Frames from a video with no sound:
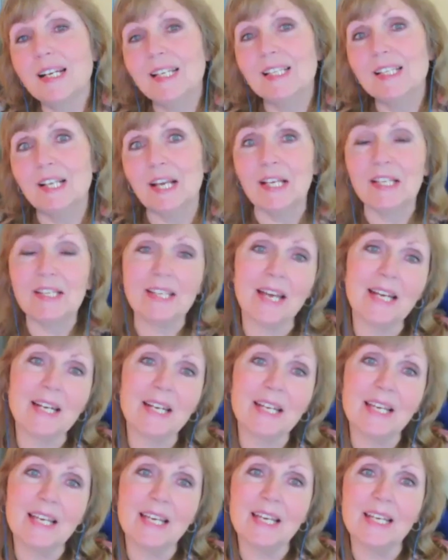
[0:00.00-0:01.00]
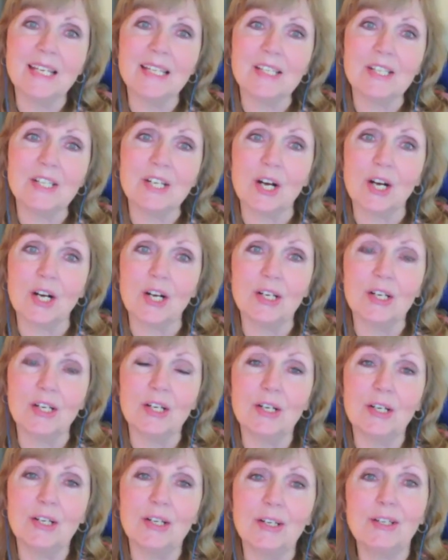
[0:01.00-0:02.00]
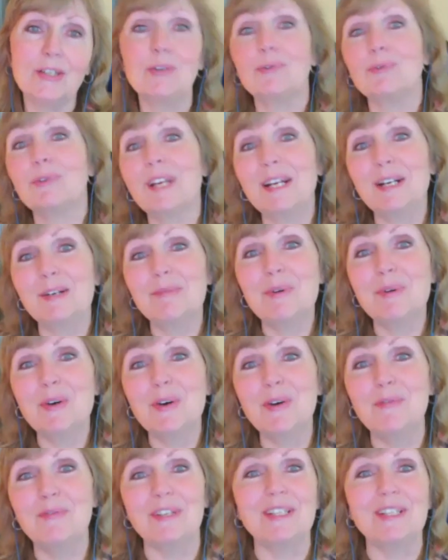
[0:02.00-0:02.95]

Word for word: It's not exciting. It's not uh, career move.